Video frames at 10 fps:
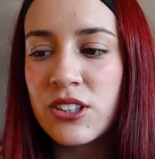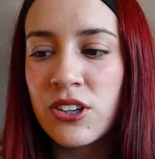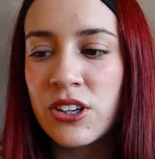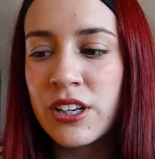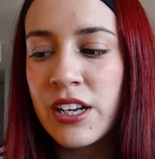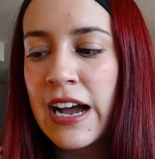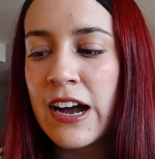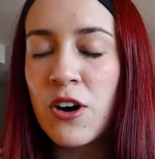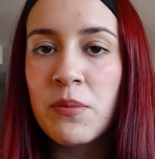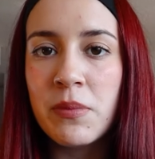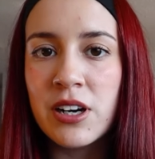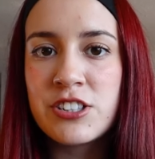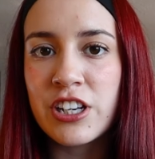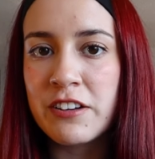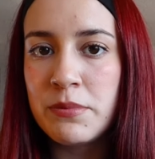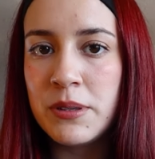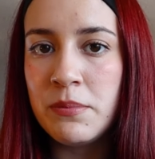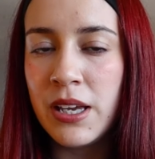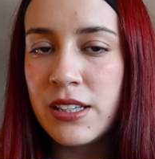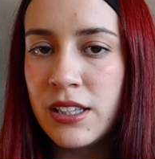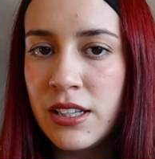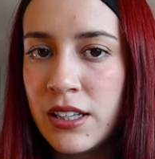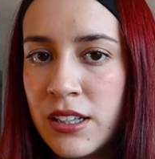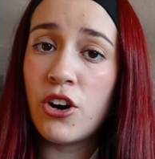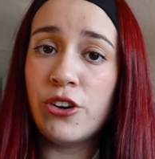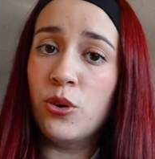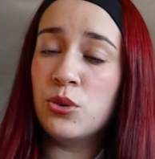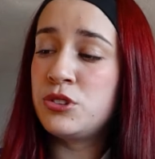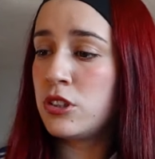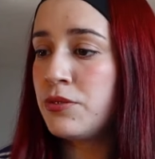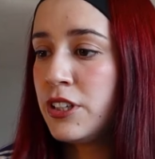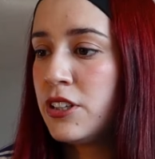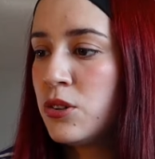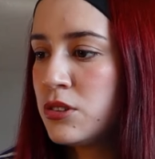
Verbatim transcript: on how much I've been making on older videos.